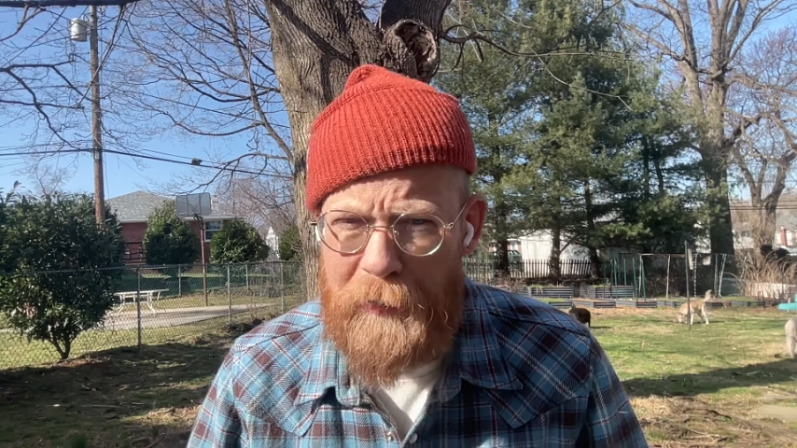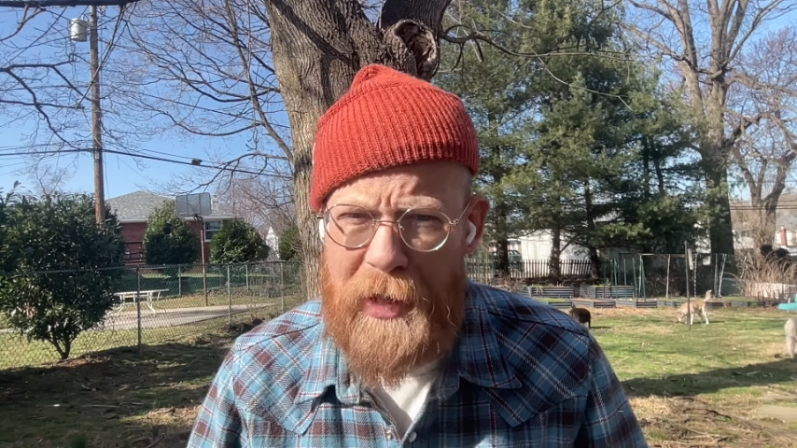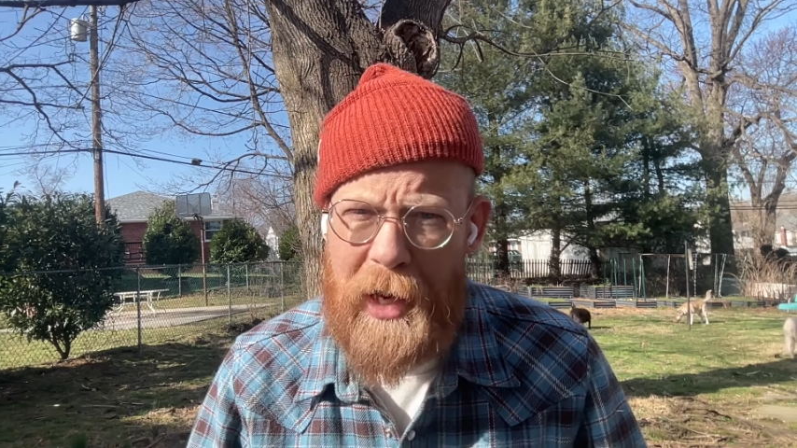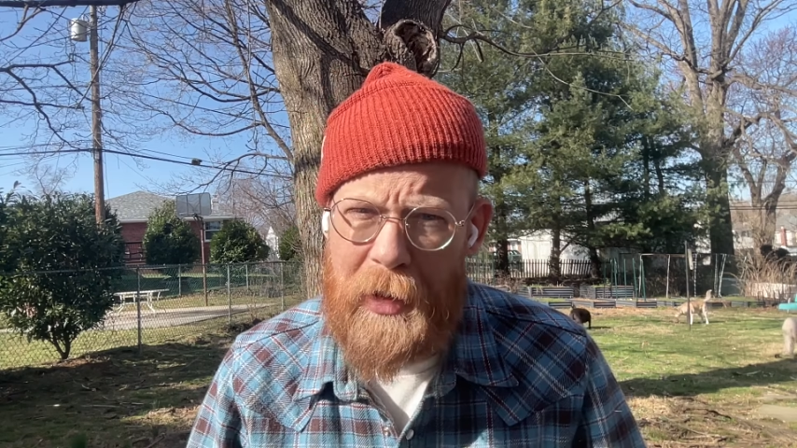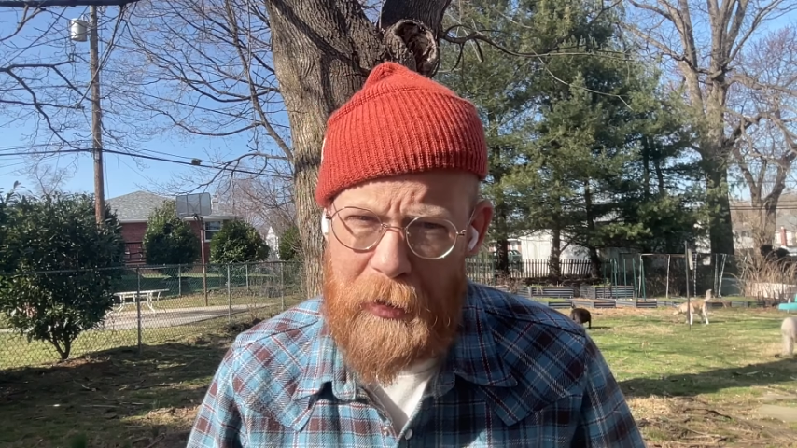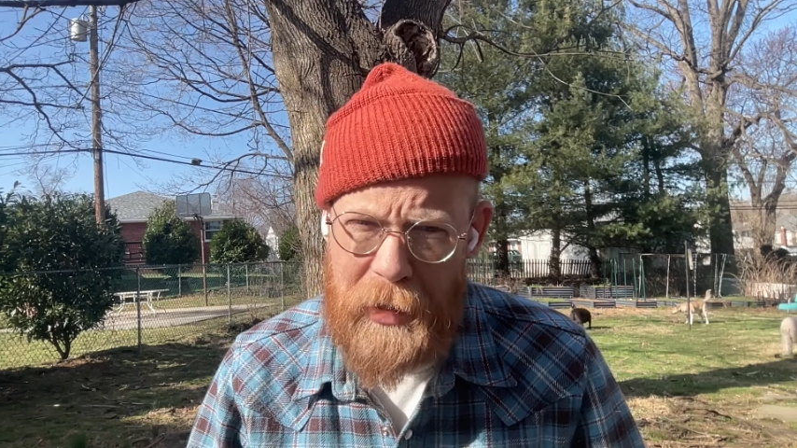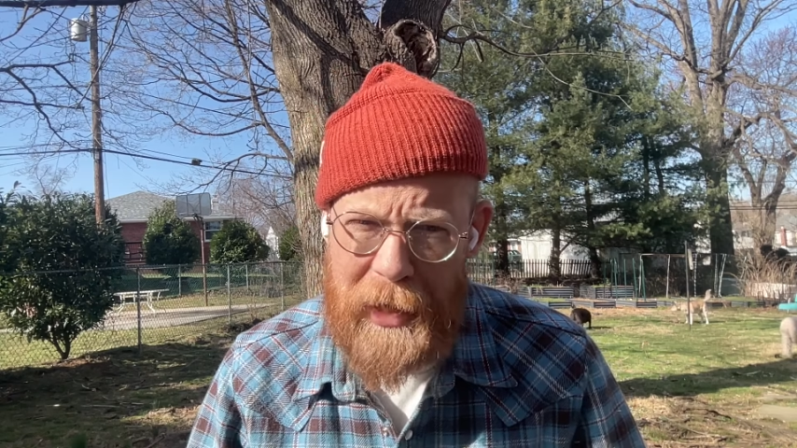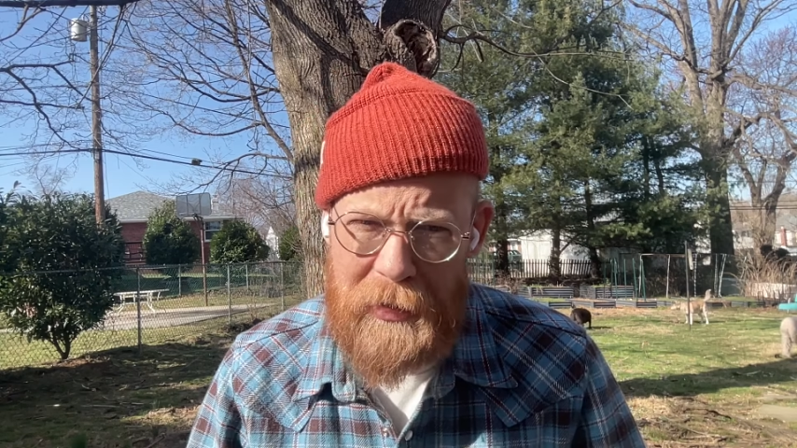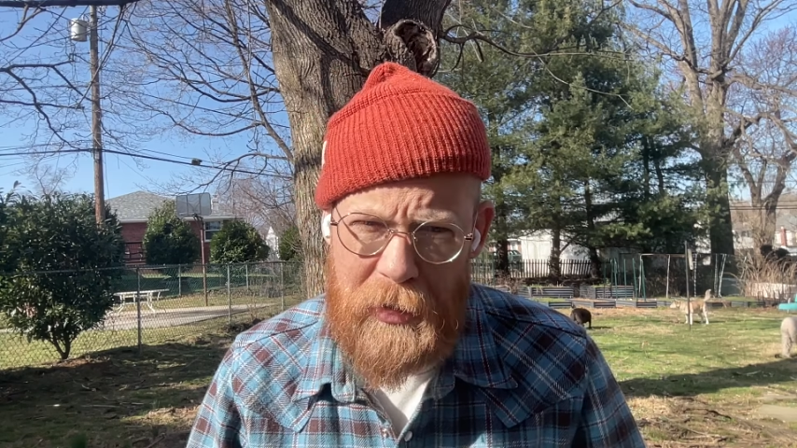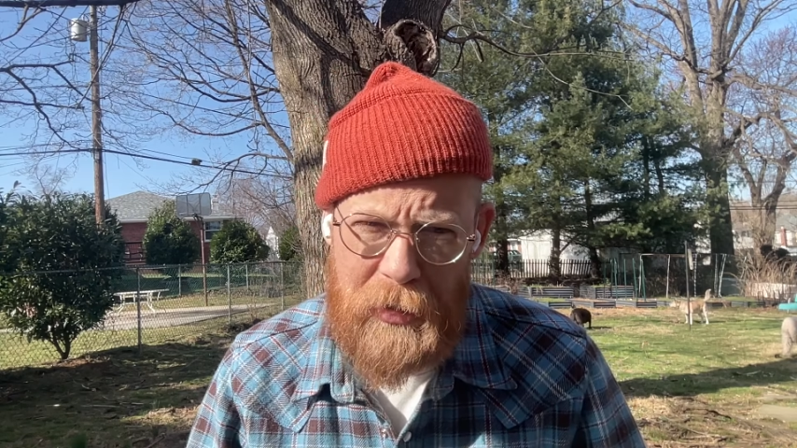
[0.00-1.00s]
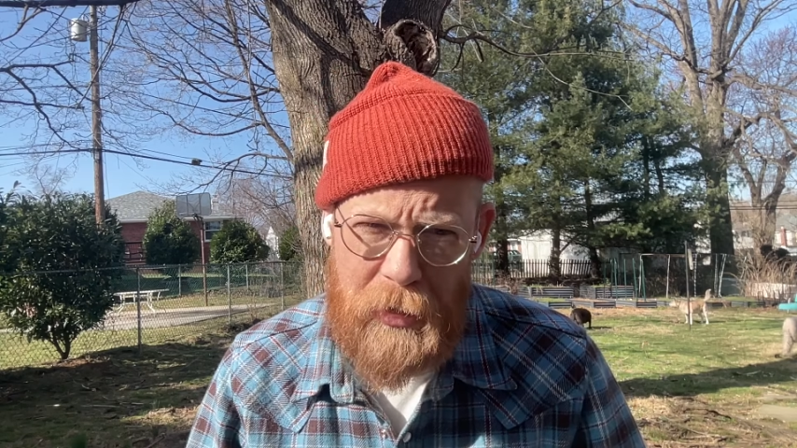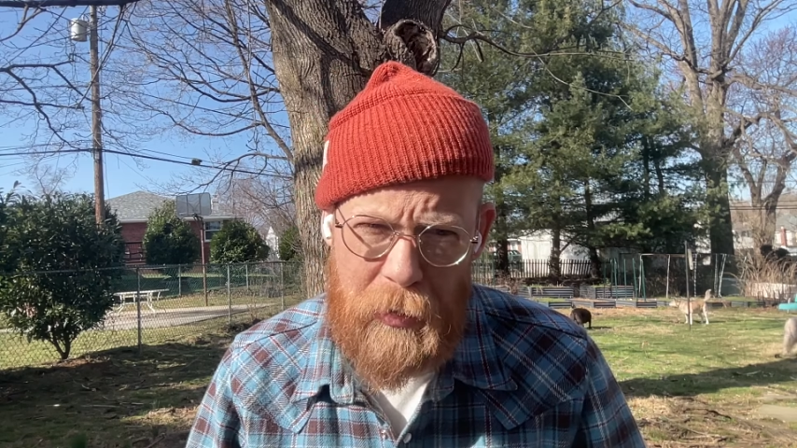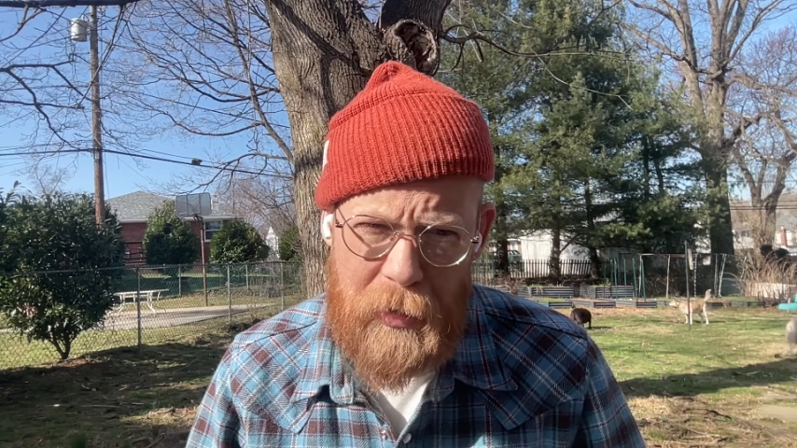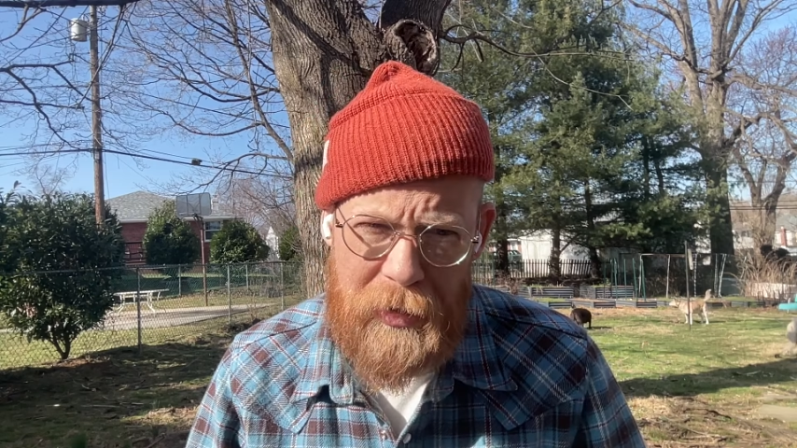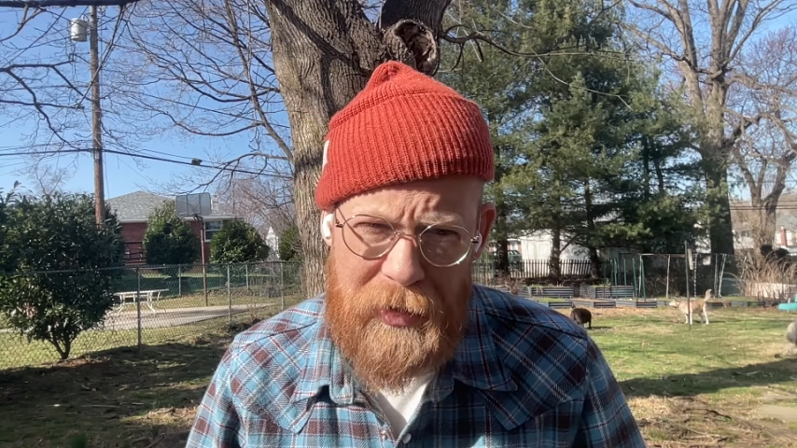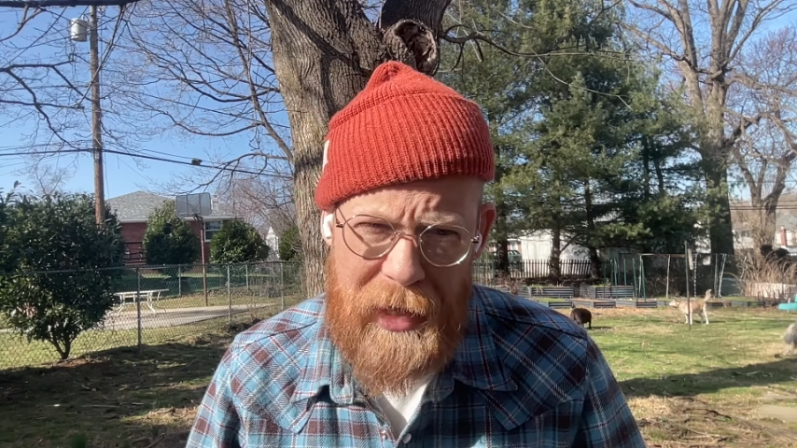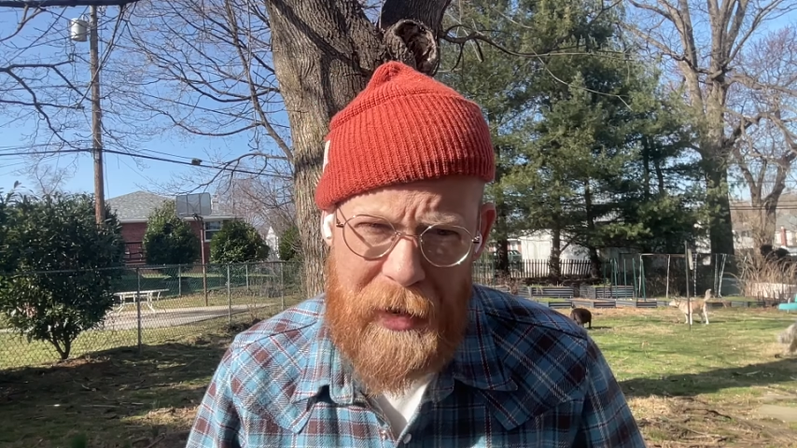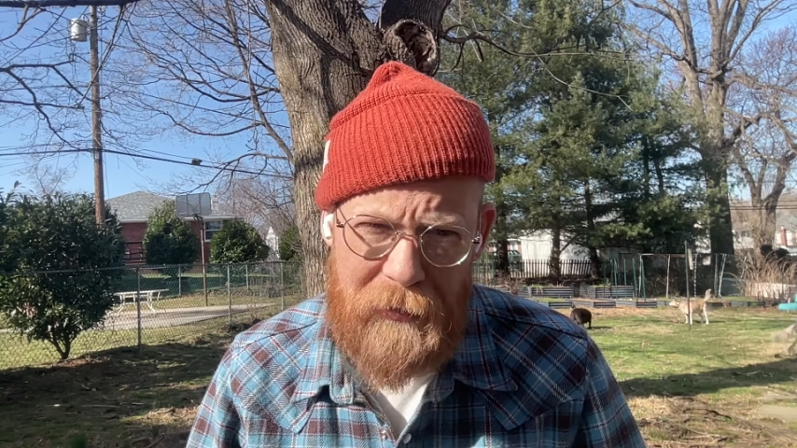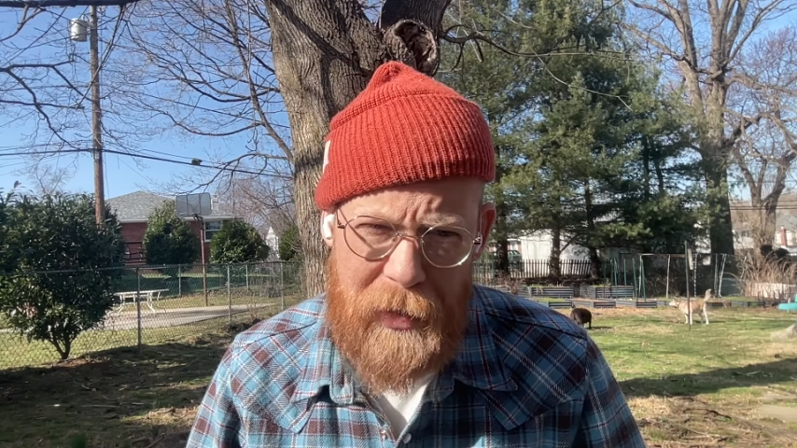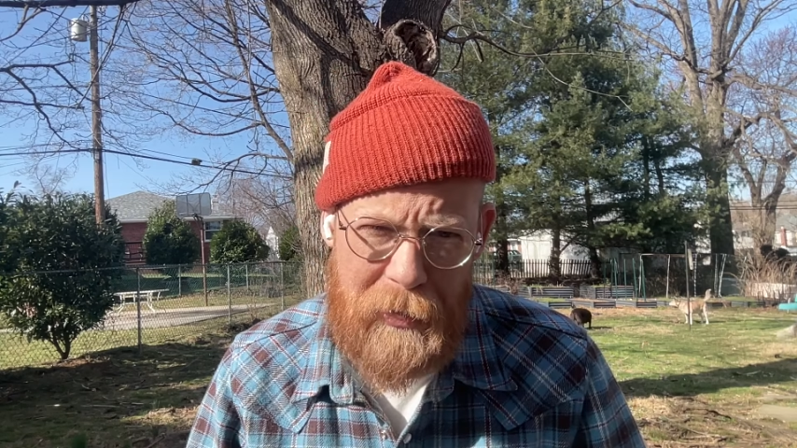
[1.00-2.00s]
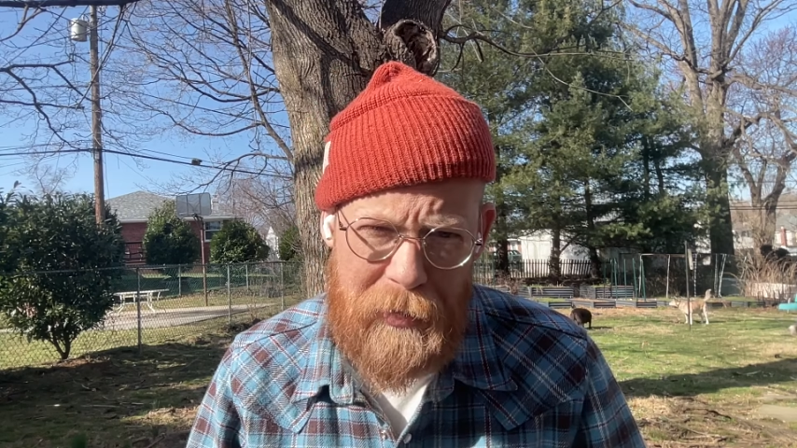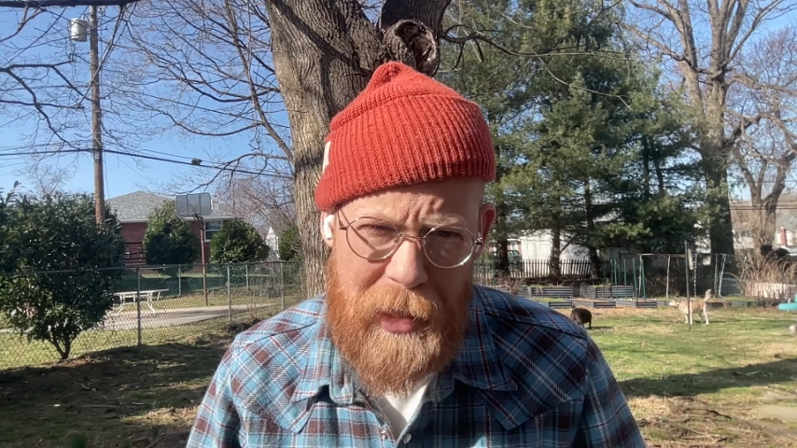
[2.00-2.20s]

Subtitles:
of the other cases your SAF legal